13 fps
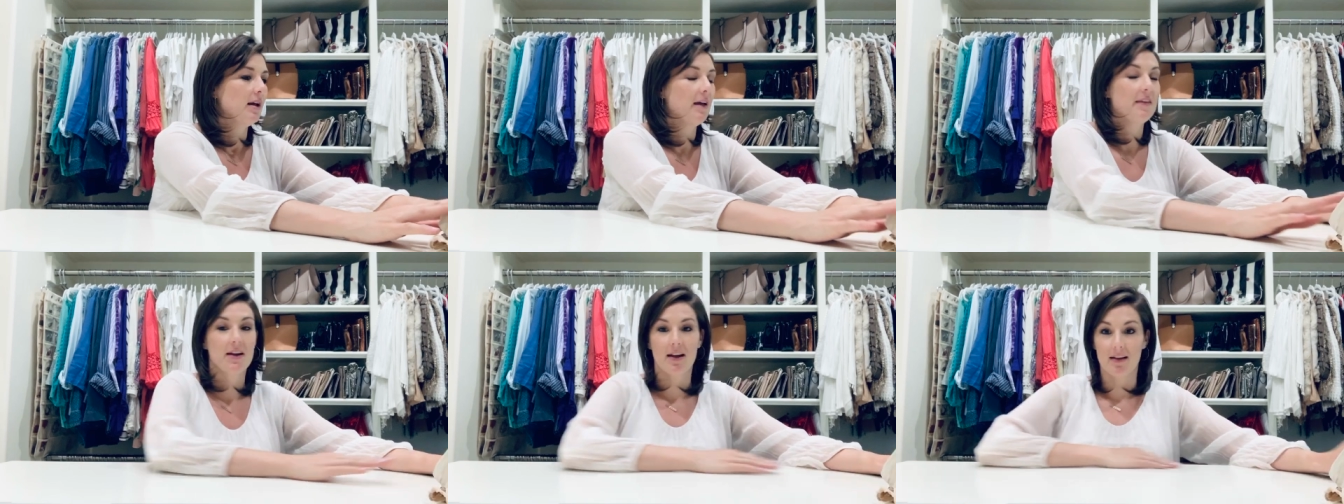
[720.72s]

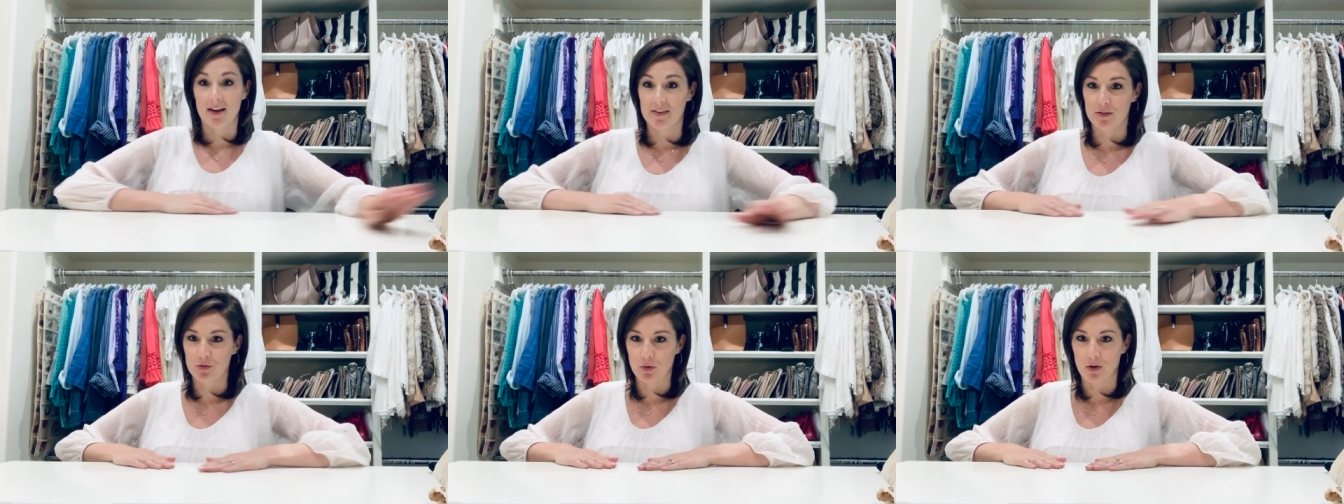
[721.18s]
And then in
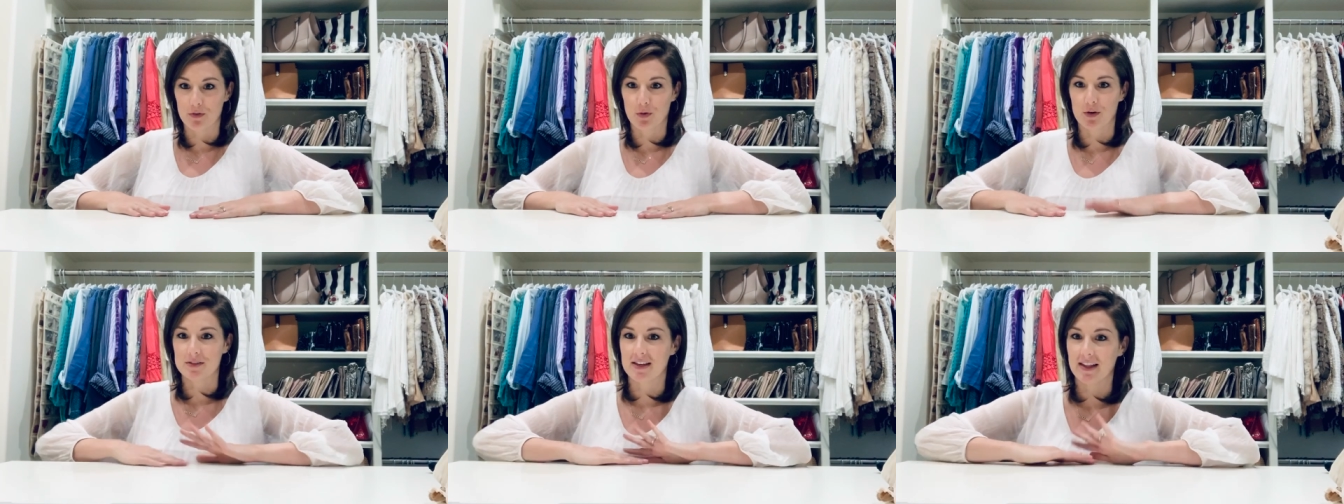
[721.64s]
the drawer, of
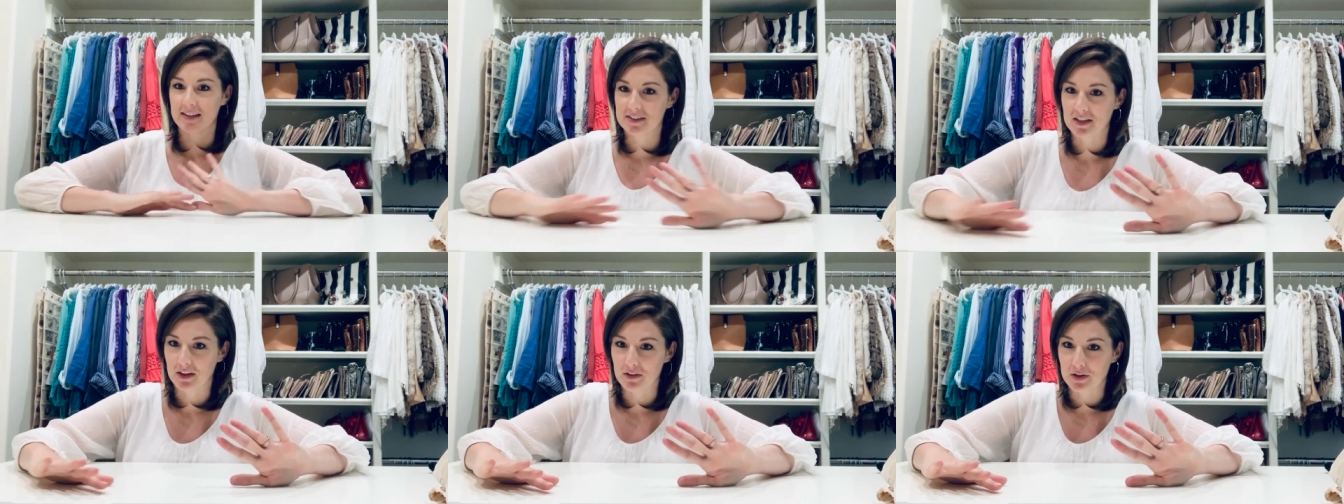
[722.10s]
course, I like
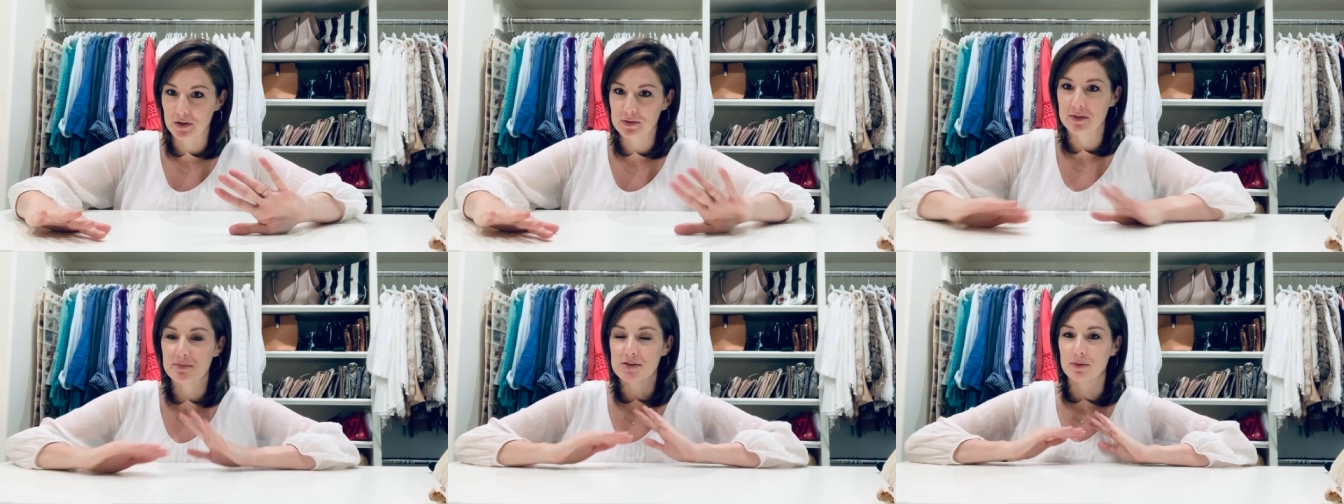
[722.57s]
to color code
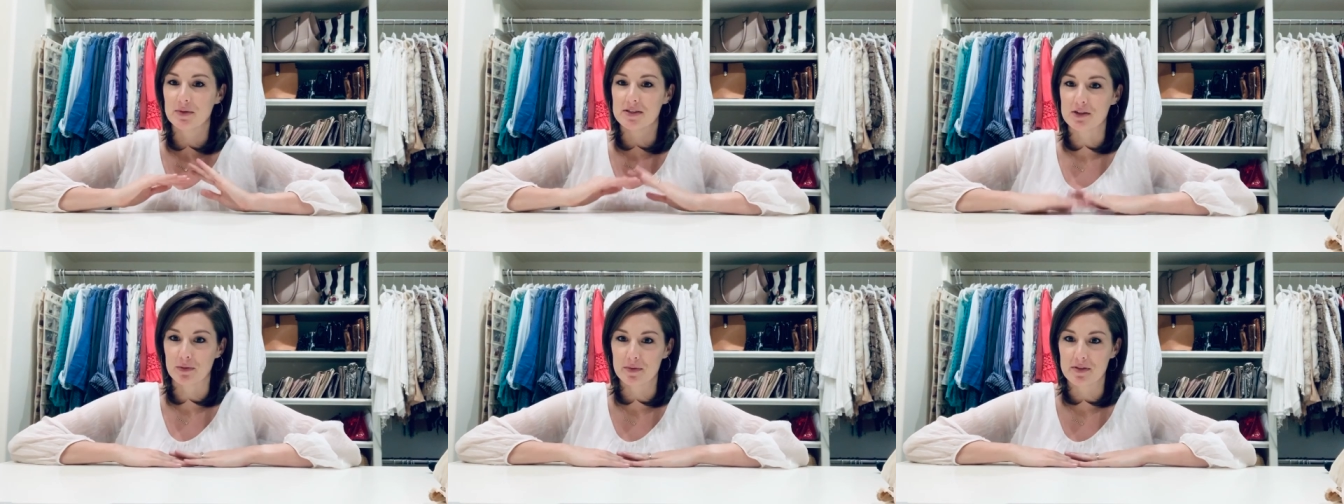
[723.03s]
them. So we
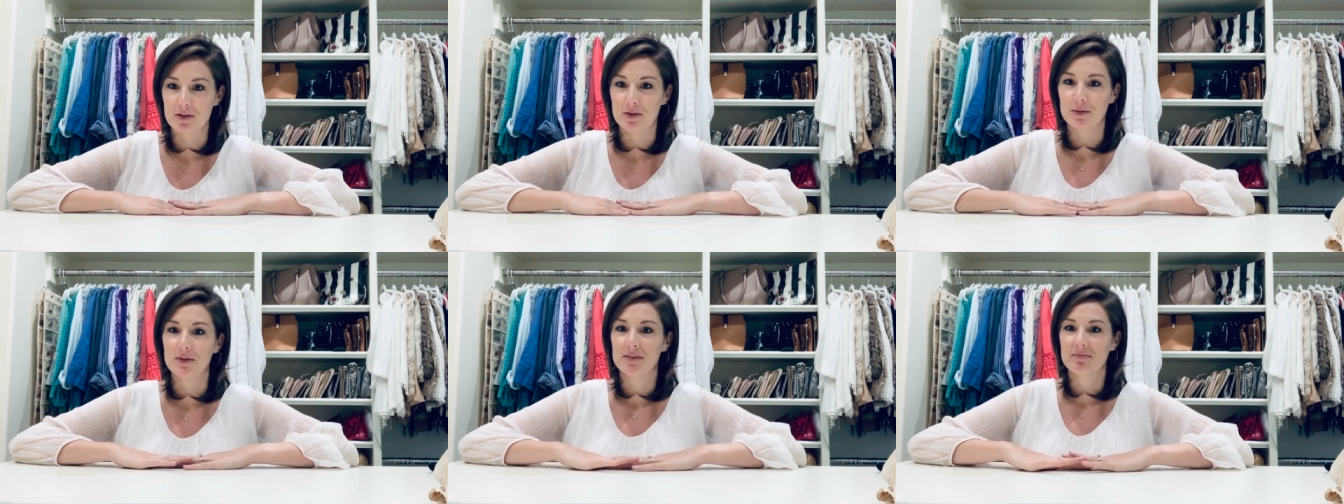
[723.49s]
start with
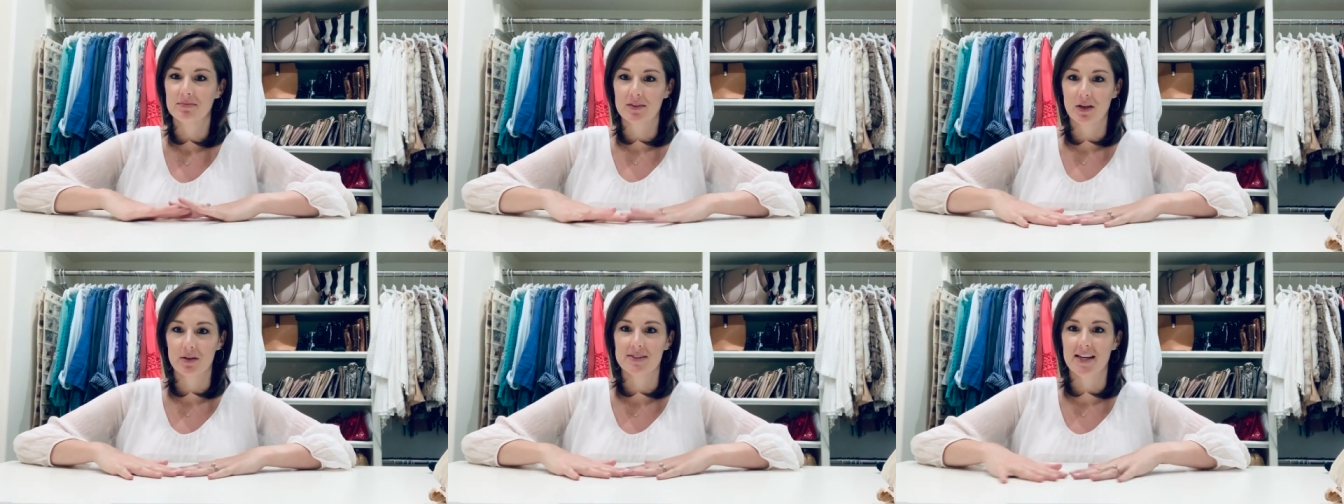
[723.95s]
nude,
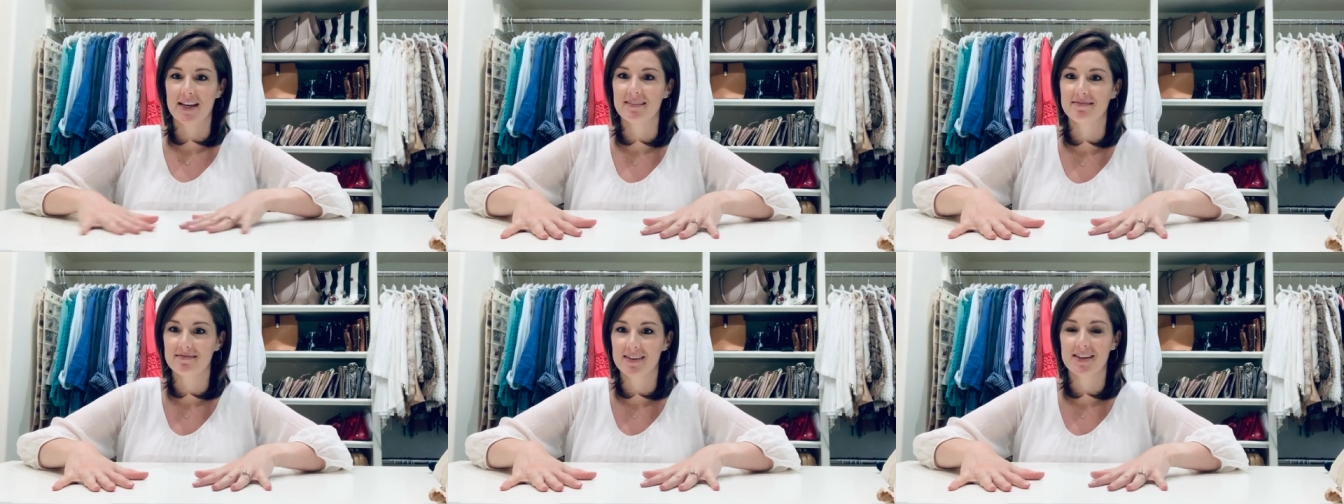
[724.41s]
go to
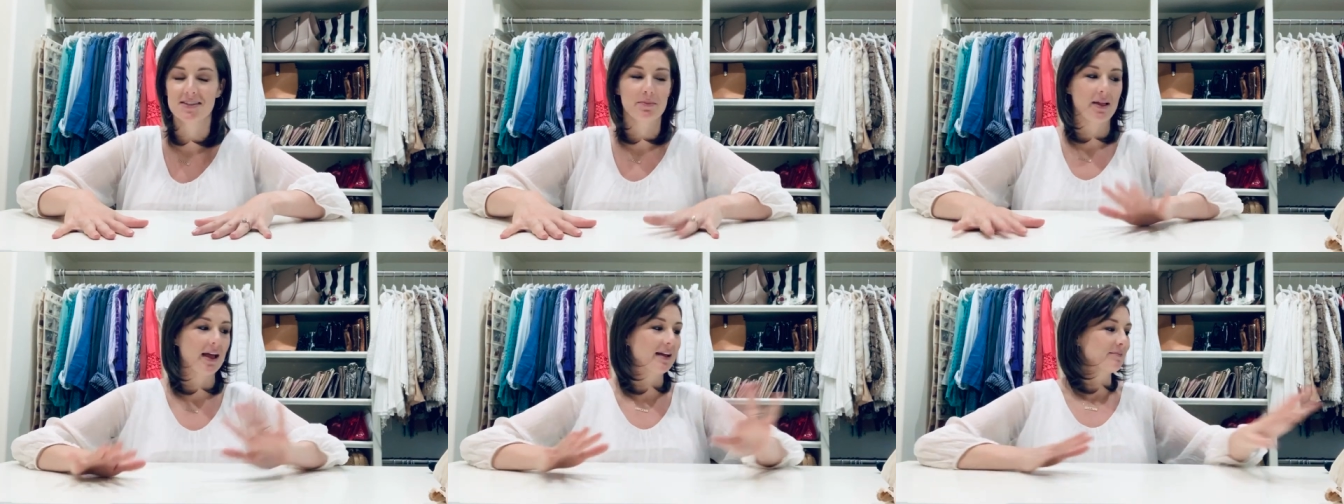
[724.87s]
tan, then to
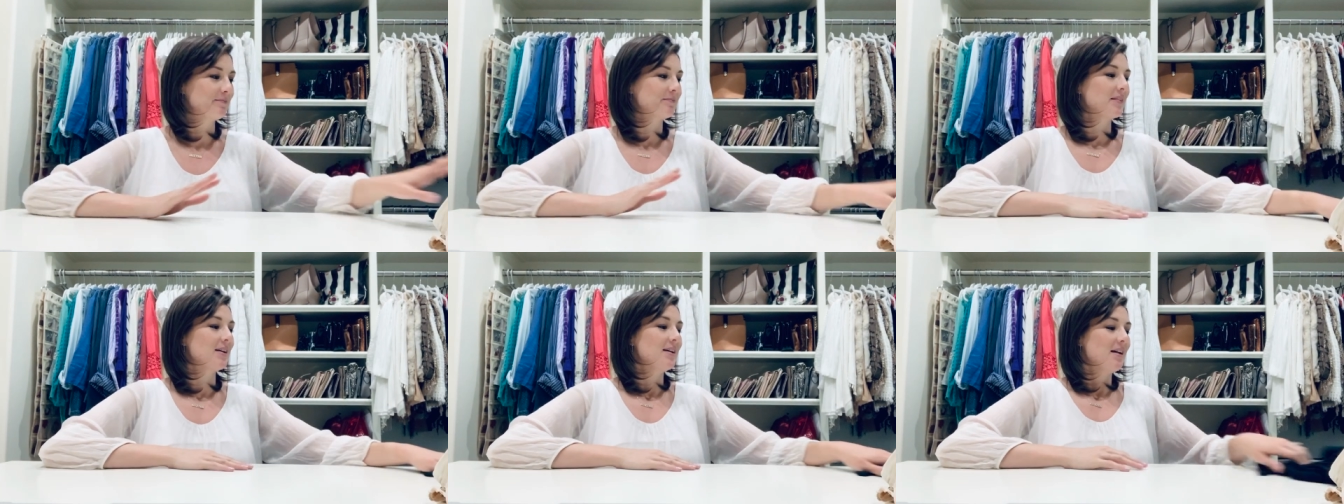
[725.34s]
black.
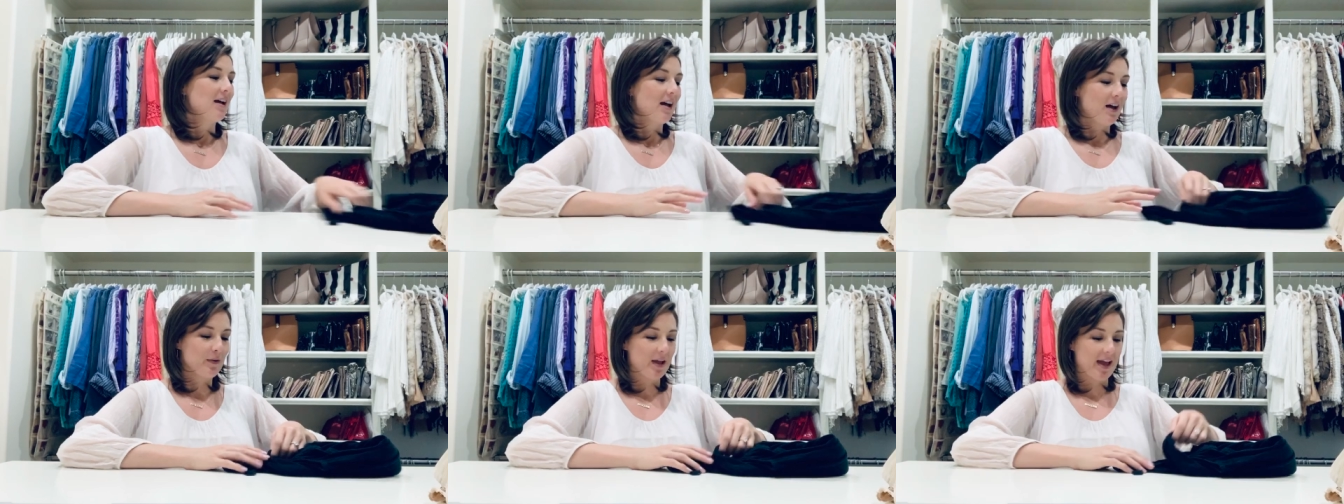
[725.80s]

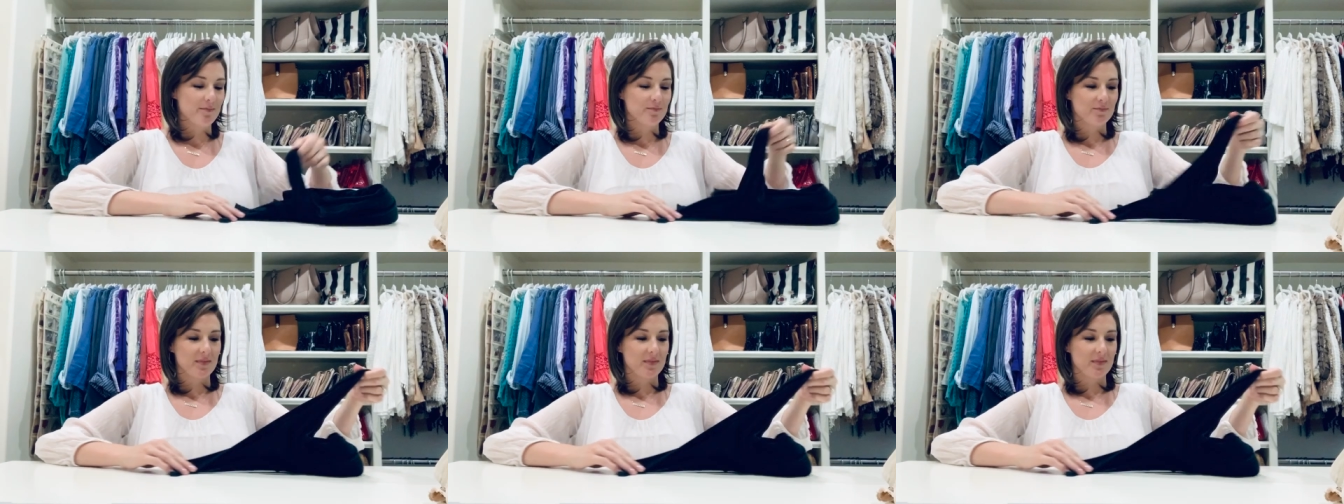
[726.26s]
Okay,